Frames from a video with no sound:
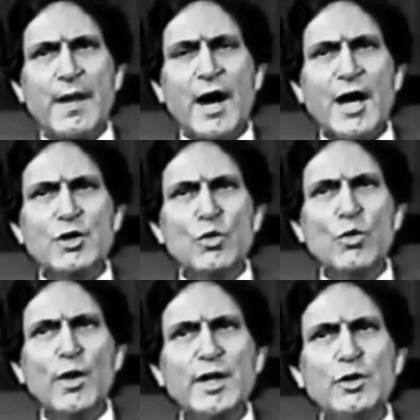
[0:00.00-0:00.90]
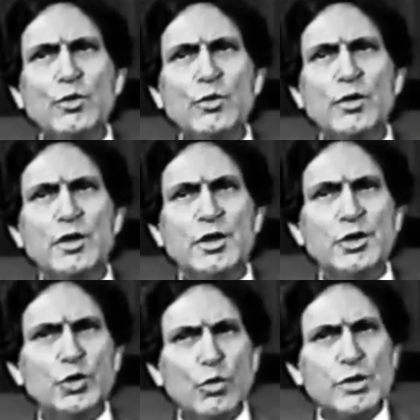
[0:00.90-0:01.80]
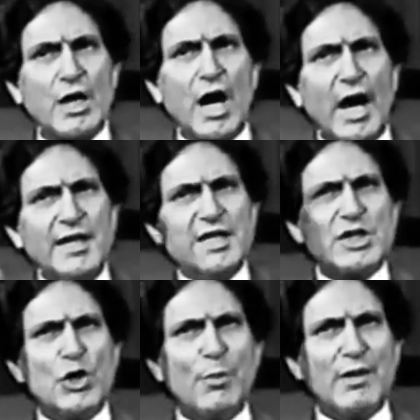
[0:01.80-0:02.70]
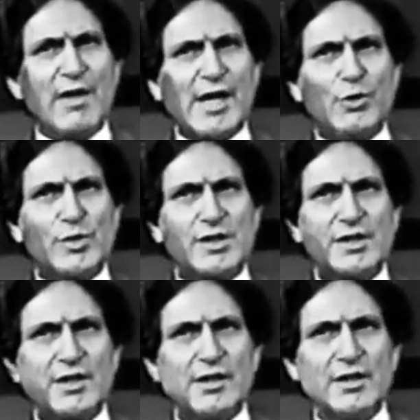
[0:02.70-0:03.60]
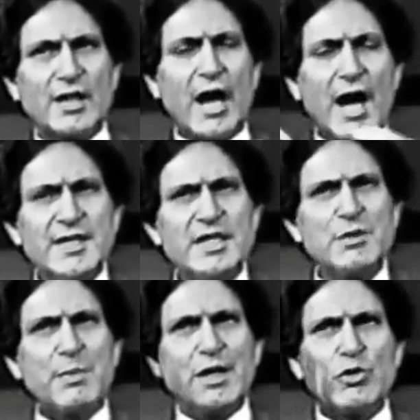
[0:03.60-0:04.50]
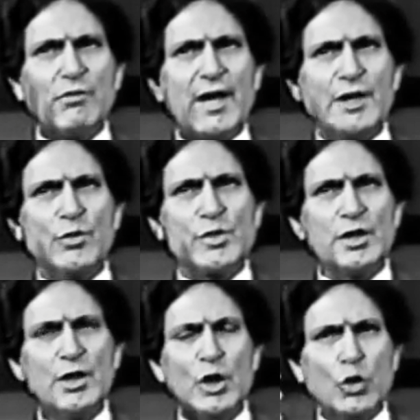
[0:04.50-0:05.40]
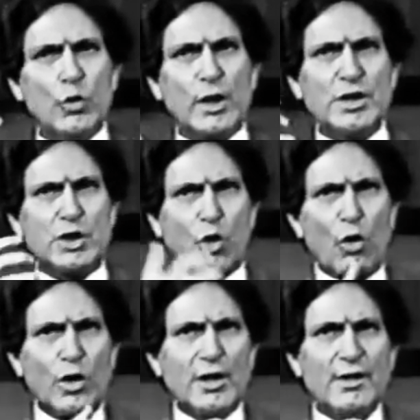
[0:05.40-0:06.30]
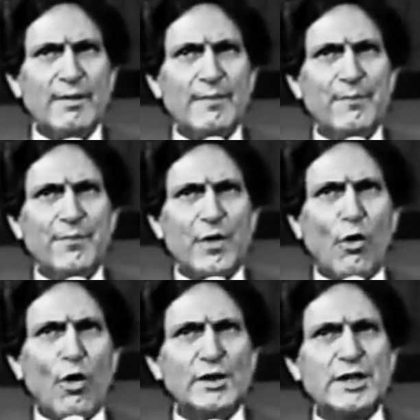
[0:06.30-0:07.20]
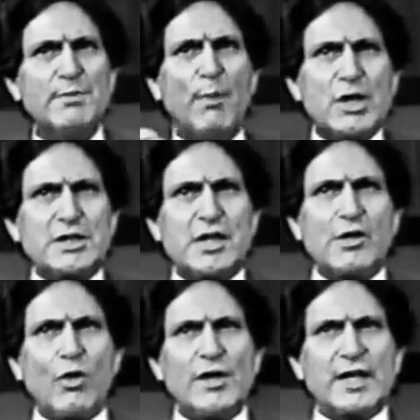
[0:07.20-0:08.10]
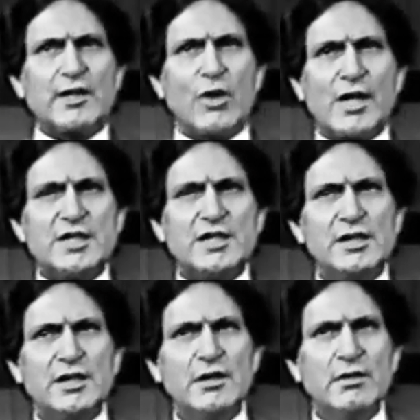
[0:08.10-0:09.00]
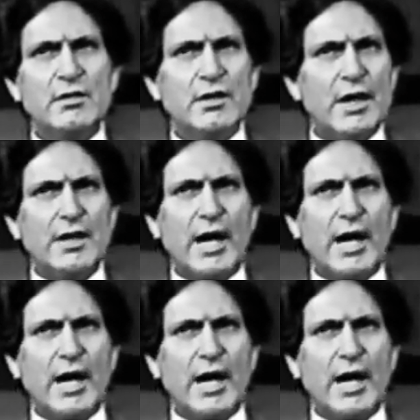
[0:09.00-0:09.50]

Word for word: Are you going to use the highest human values, the highest spiritual values to control all this monster called technology and